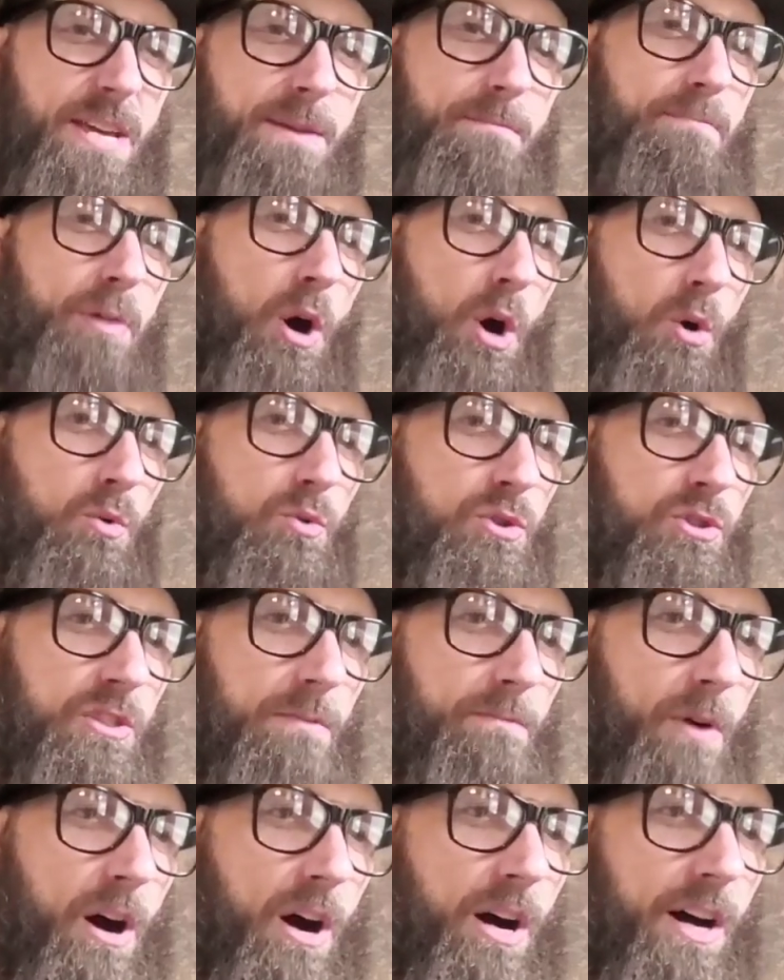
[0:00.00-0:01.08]

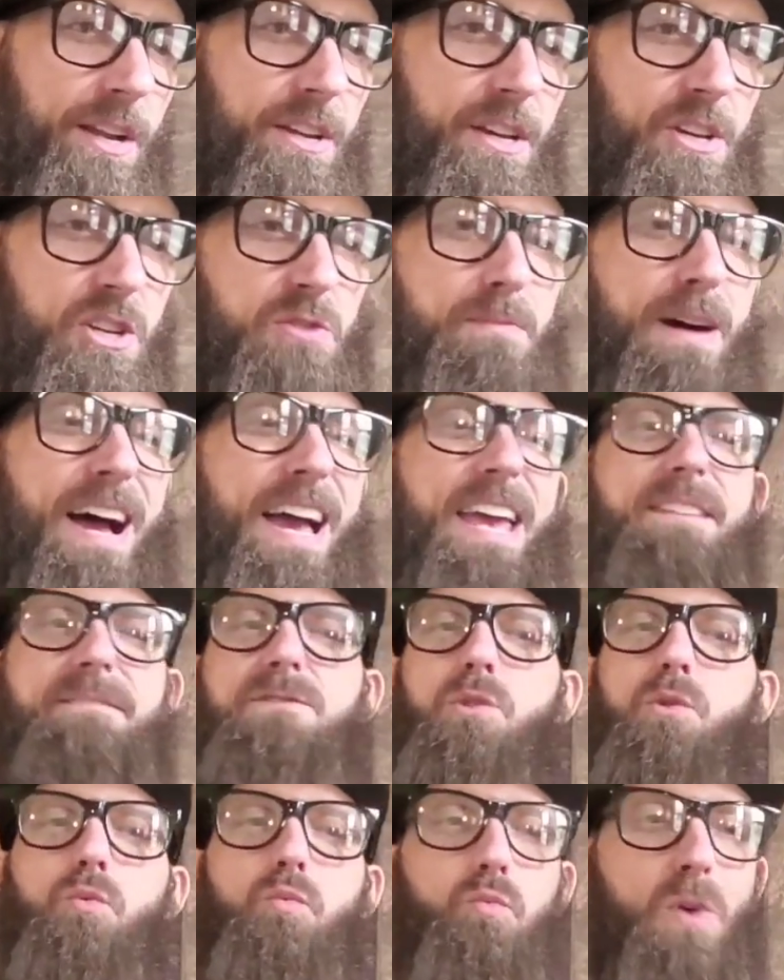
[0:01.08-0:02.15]
imposed upon us by a
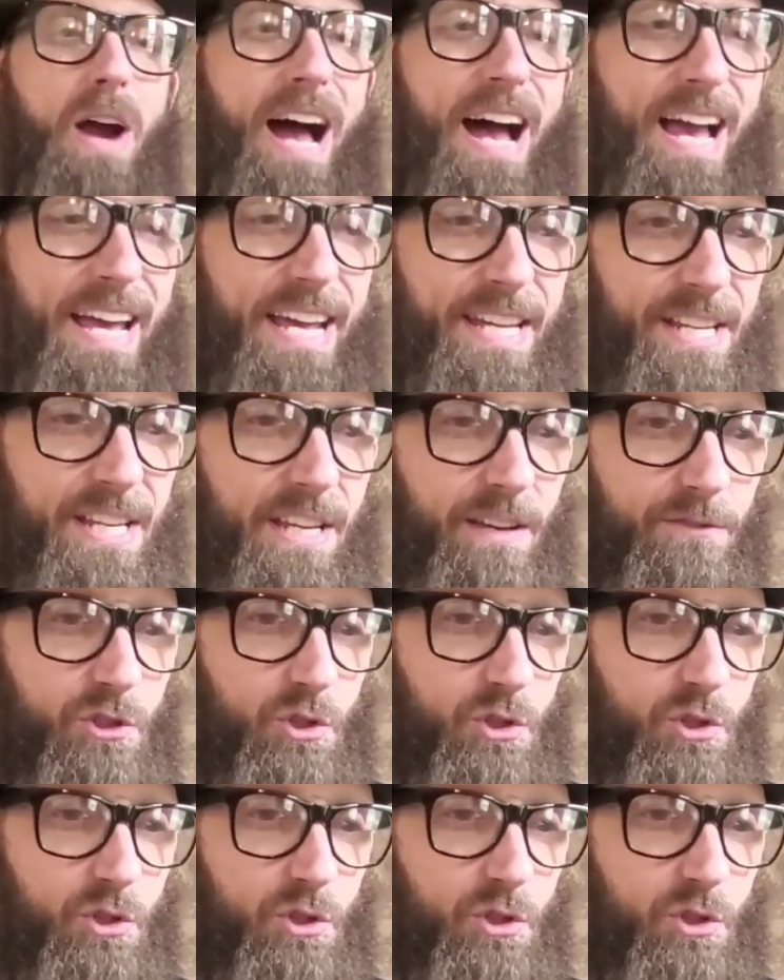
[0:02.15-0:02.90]
variety